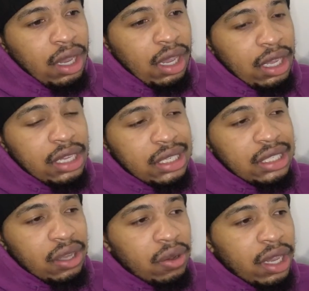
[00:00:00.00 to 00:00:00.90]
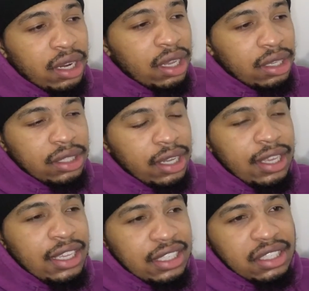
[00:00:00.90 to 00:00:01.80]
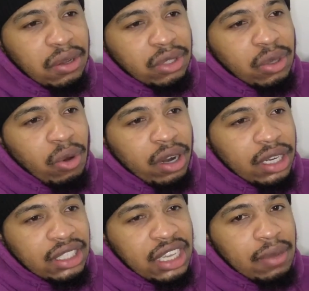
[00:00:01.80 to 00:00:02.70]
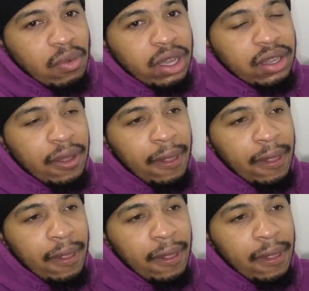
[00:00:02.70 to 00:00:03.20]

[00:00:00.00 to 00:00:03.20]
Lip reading: He's still getting his. Like he's still scoring the same way.